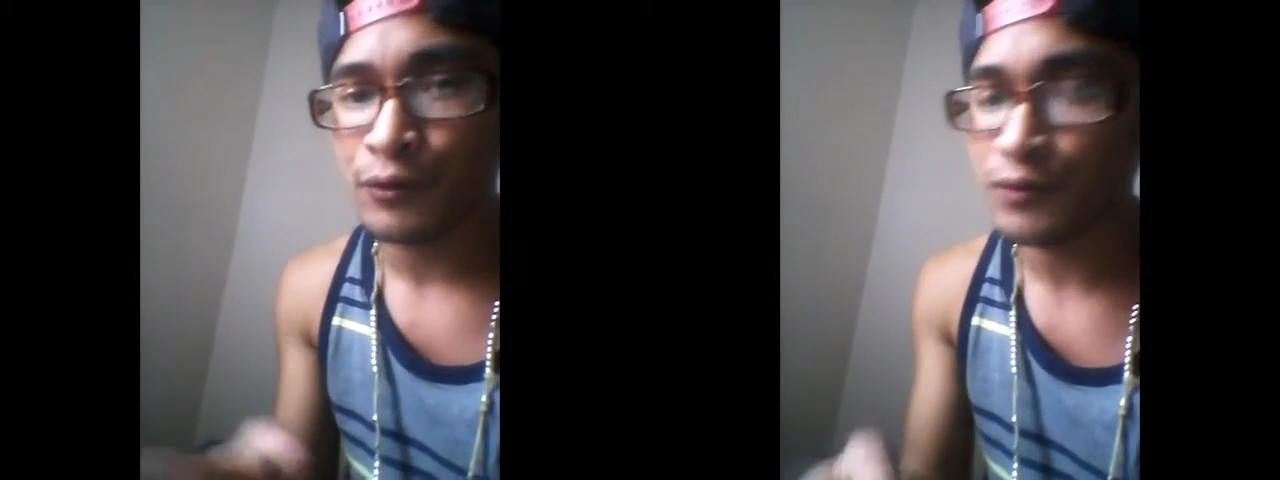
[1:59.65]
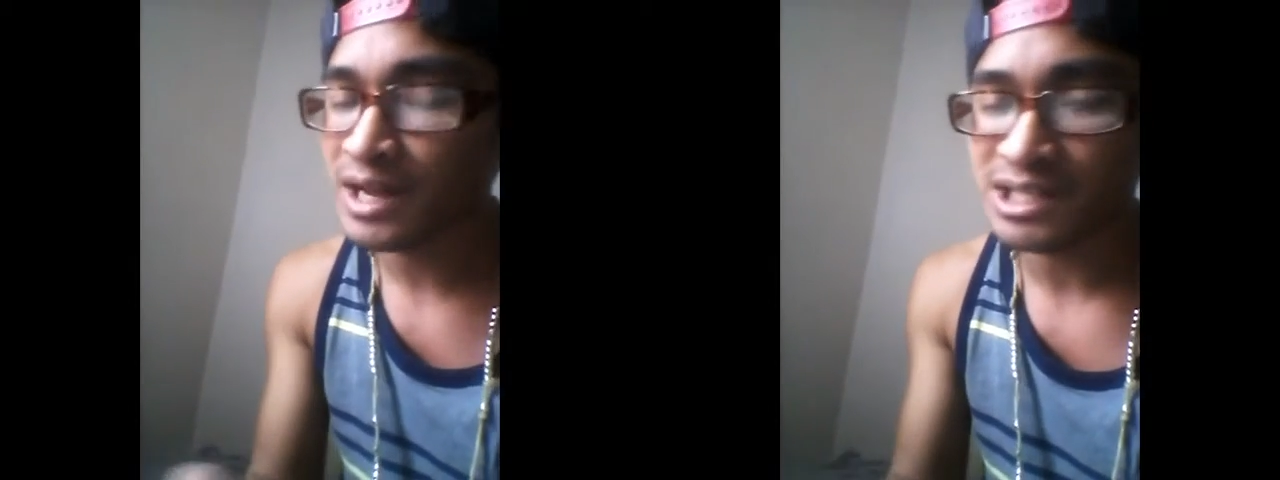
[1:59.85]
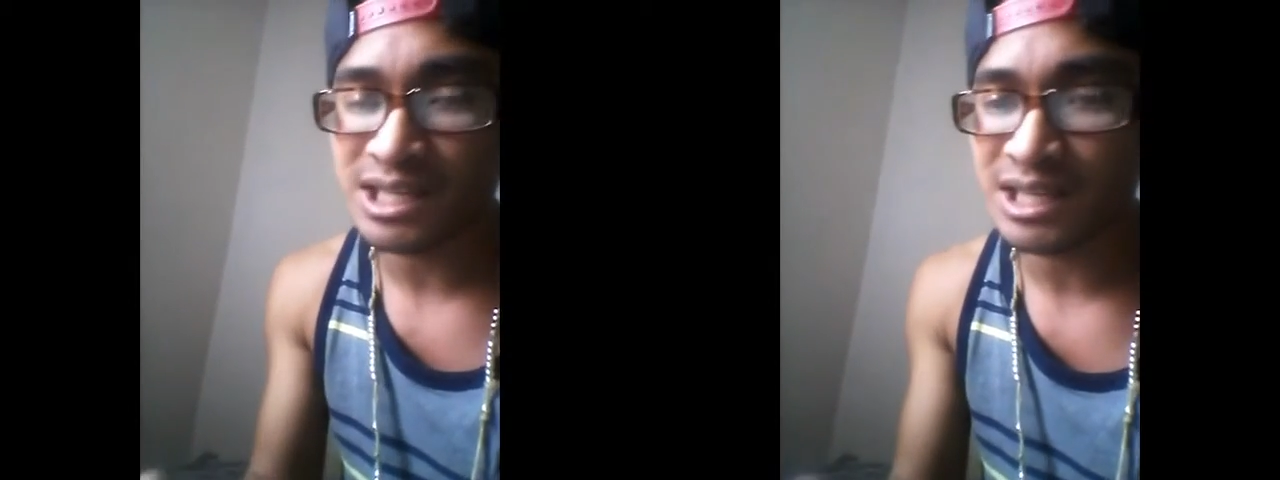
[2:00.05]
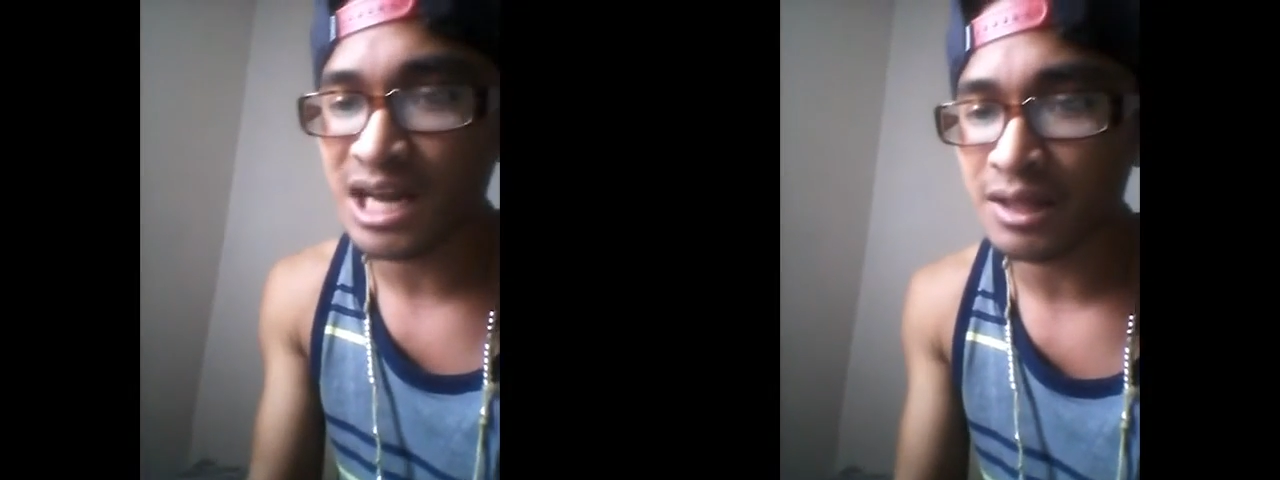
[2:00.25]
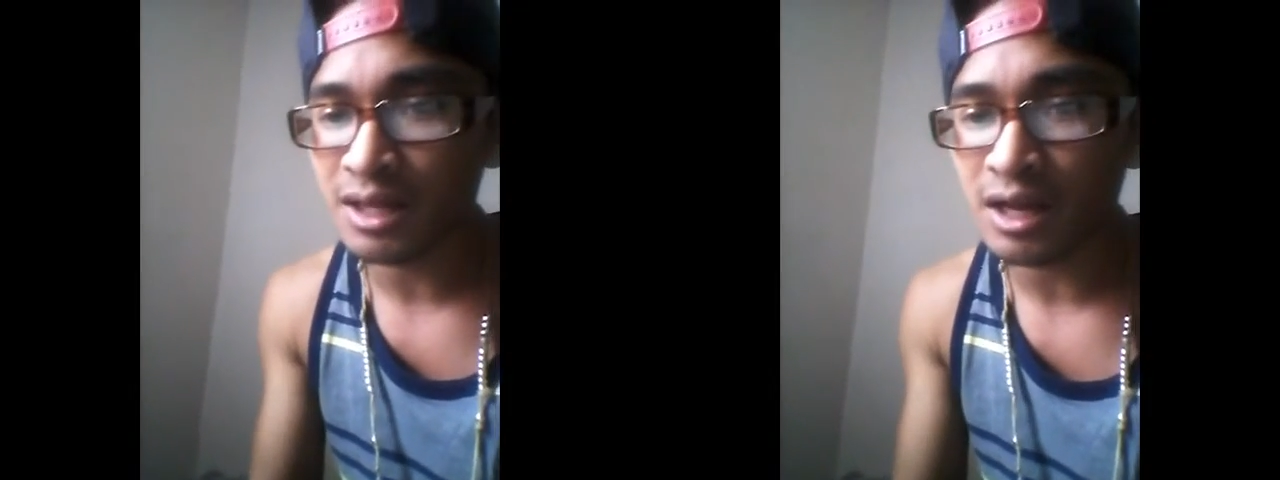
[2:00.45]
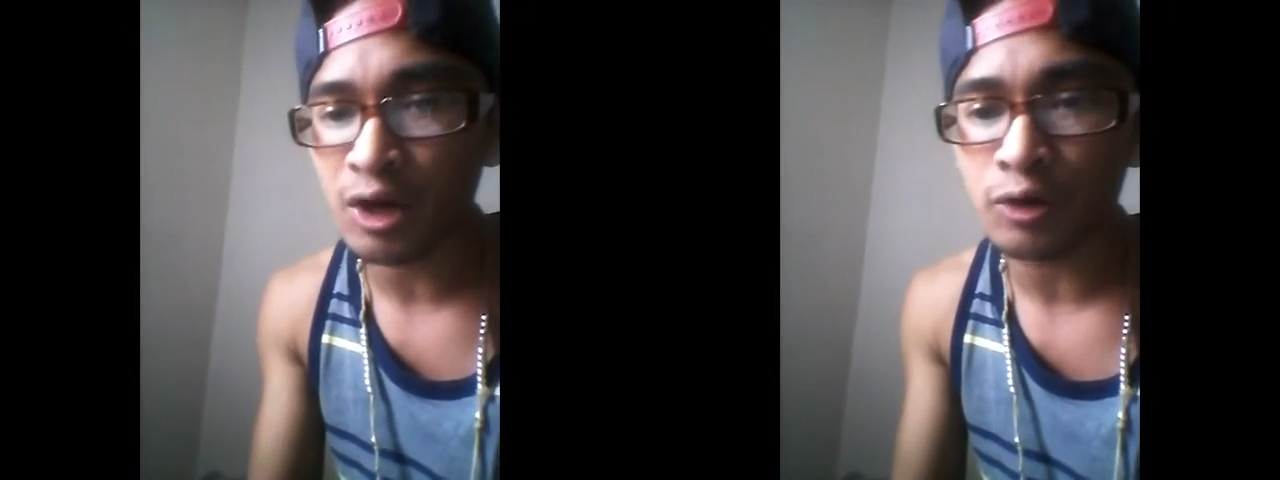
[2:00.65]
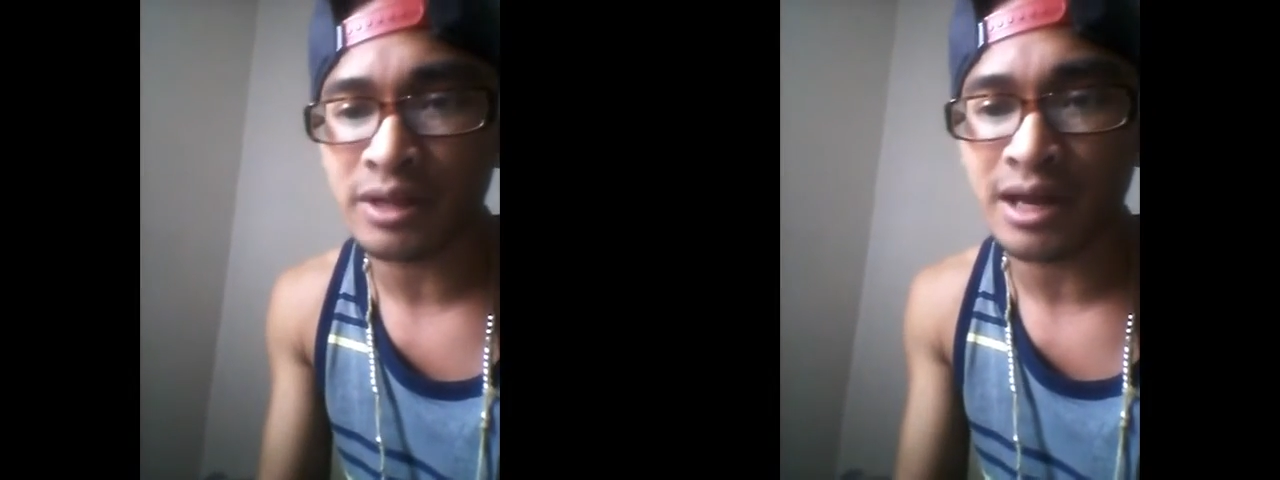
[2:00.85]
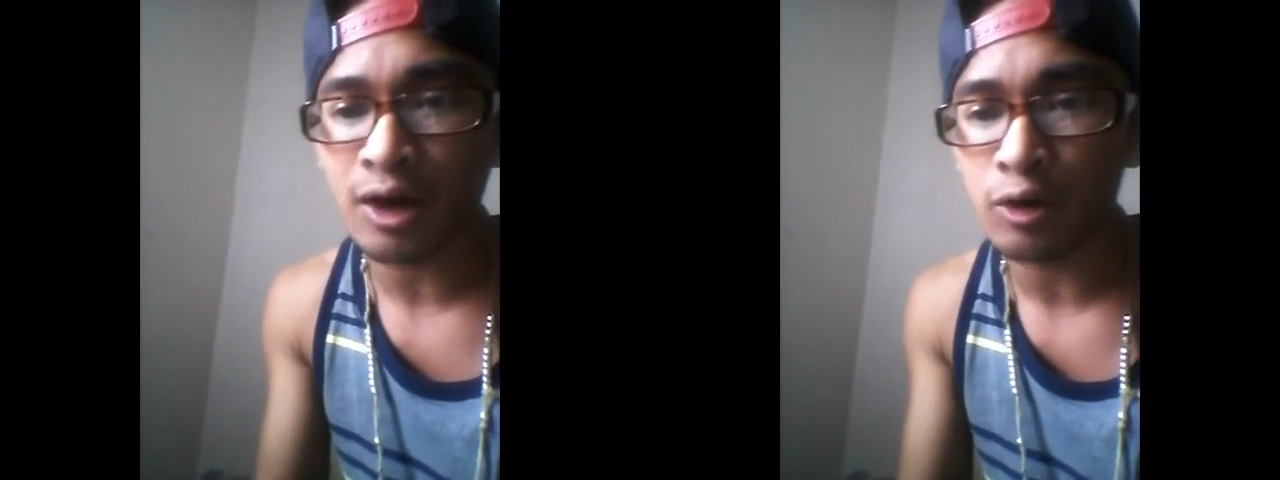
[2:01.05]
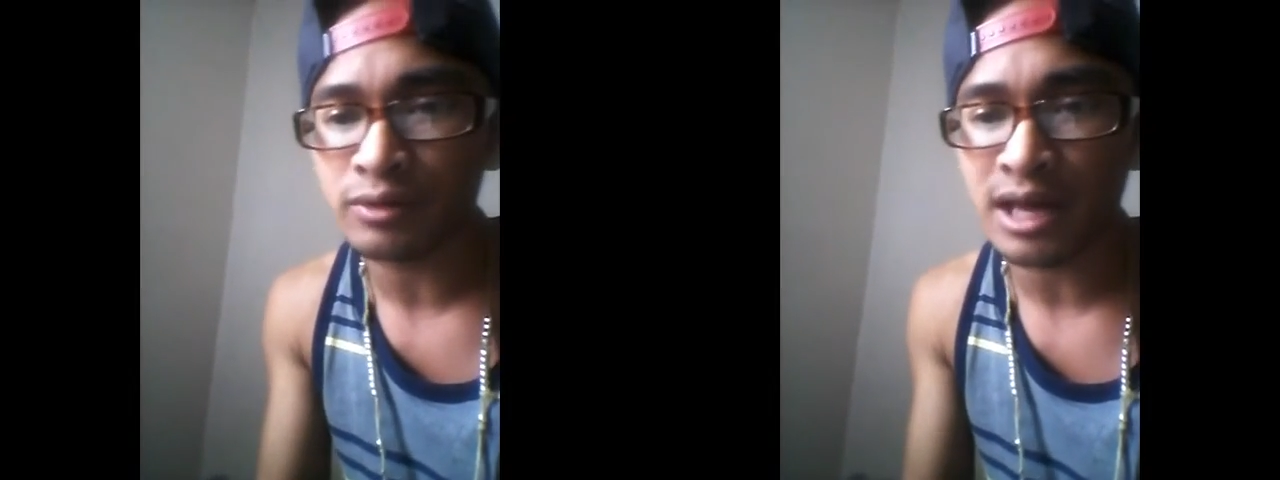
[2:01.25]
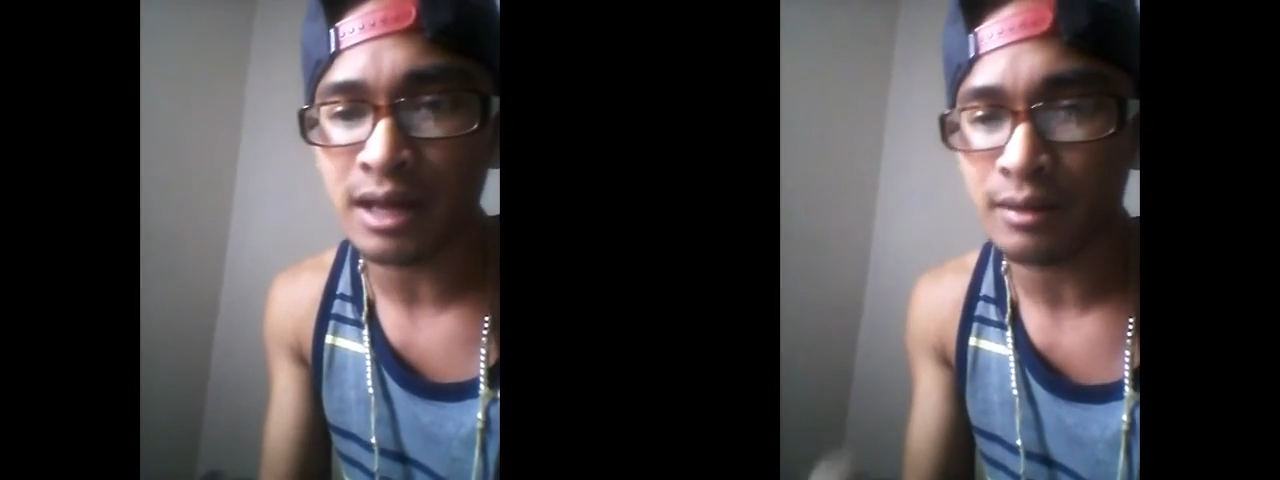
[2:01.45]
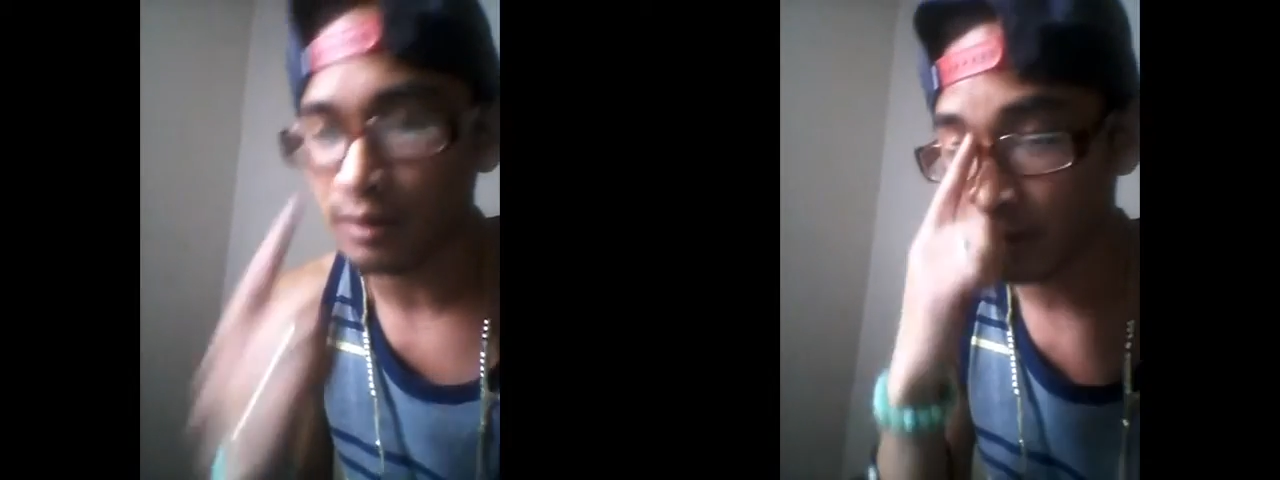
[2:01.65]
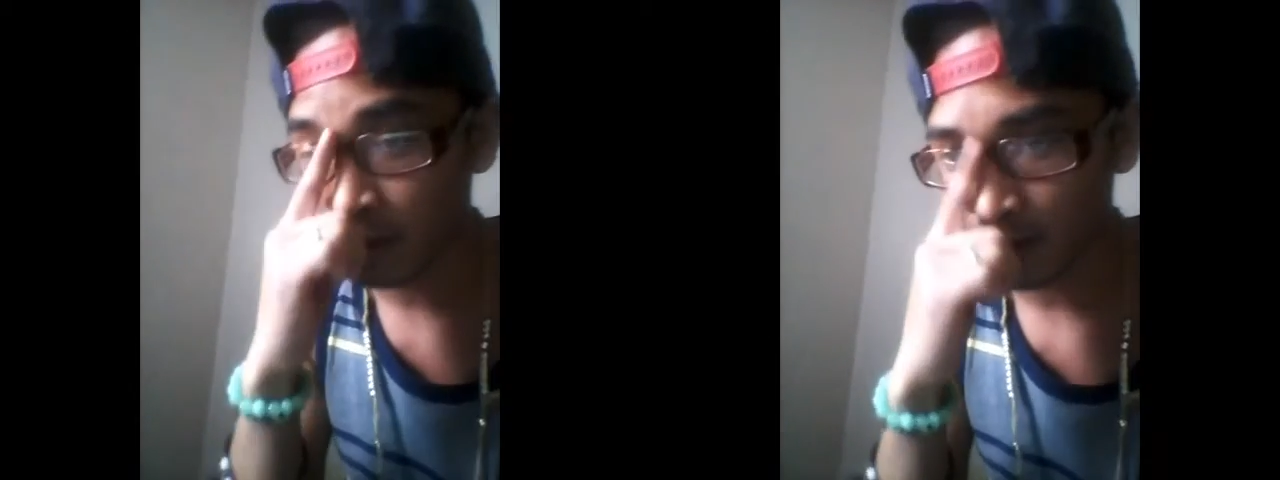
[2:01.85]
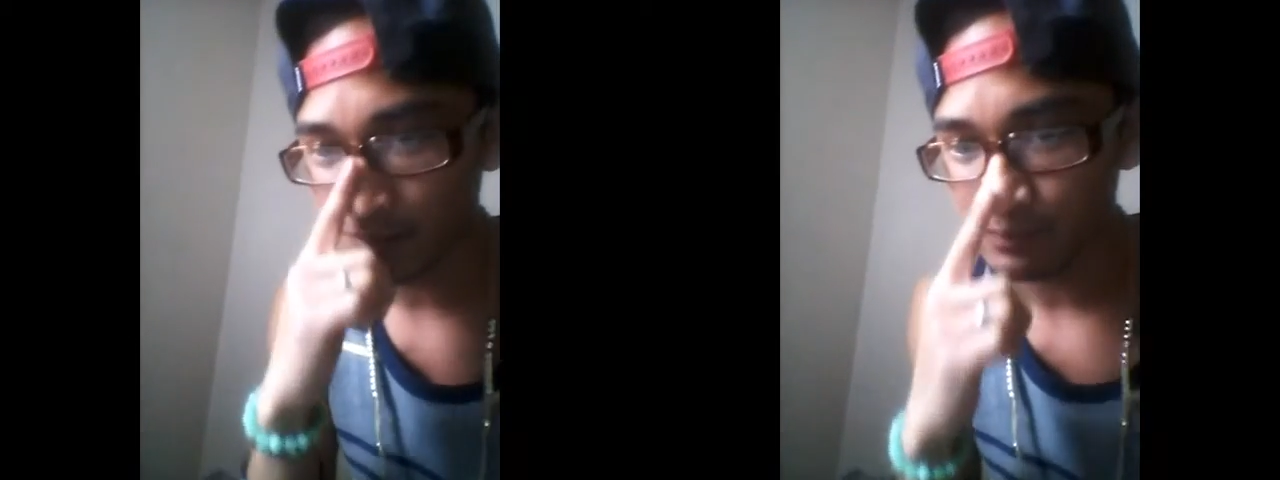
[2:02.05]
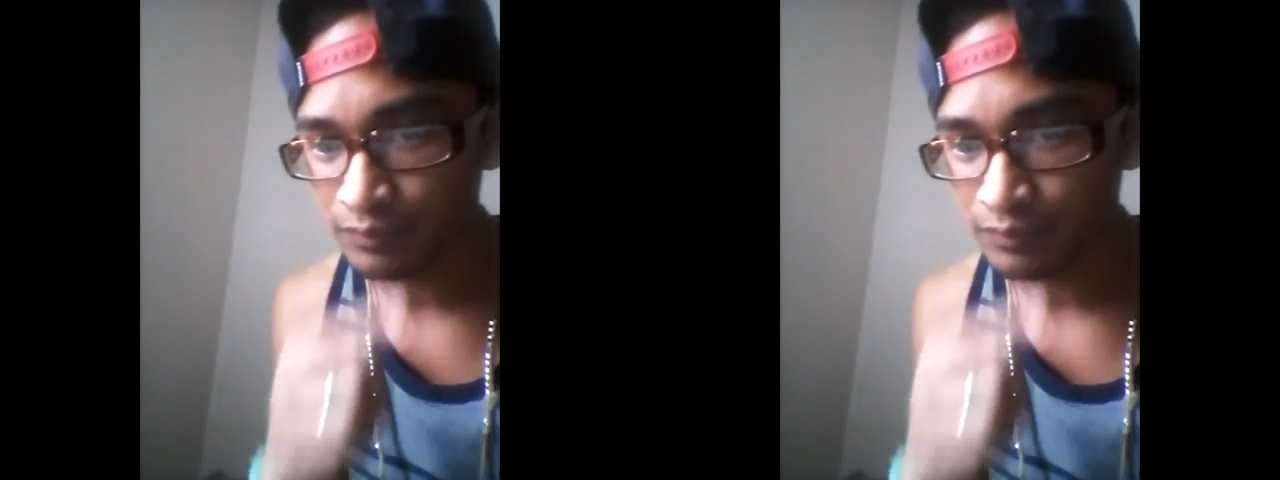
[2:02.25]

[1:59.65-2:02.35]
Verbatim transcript: fashion now, look a Kodak. Hold that. Uh.